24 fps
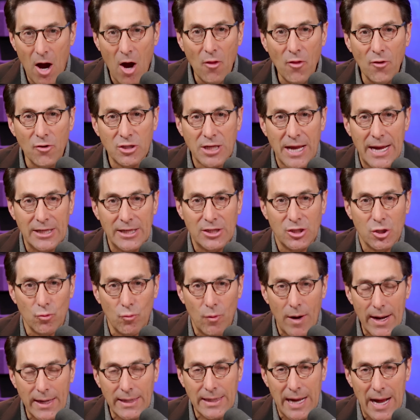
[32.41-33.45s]
Others had
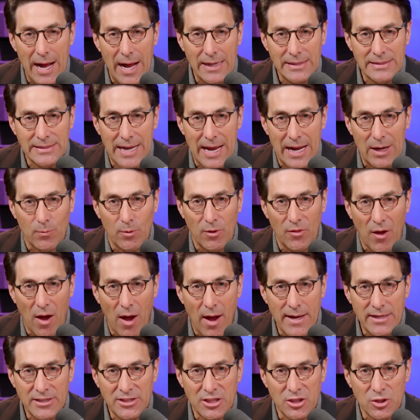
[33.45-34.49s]
direct contact with
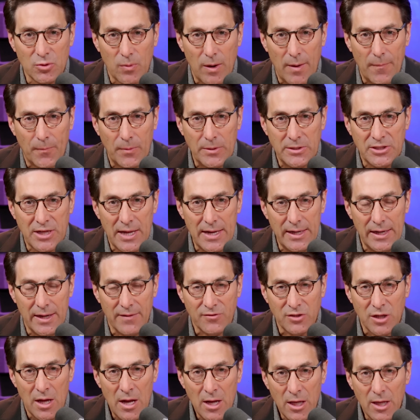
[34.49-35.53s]
ISIS
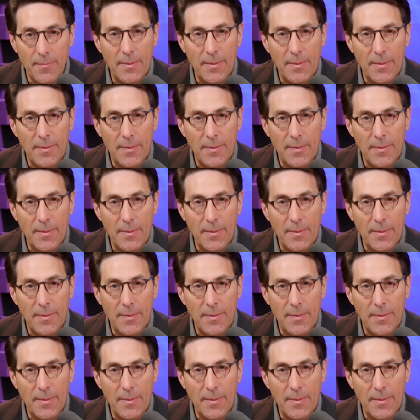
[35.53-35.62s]
representatives.